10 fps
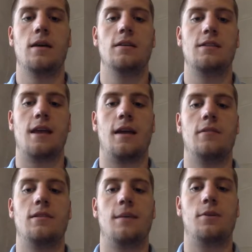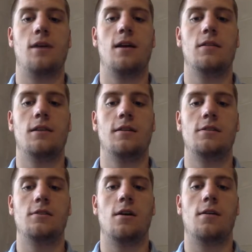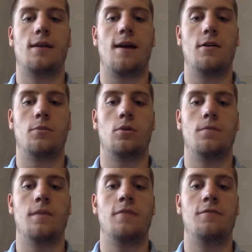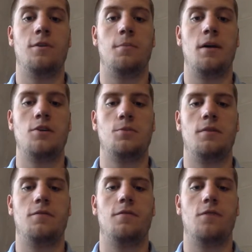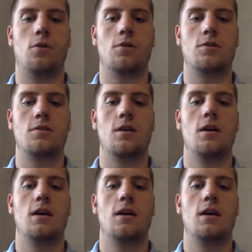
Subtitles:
saying democratic leaders are accountable and fear punishment from voters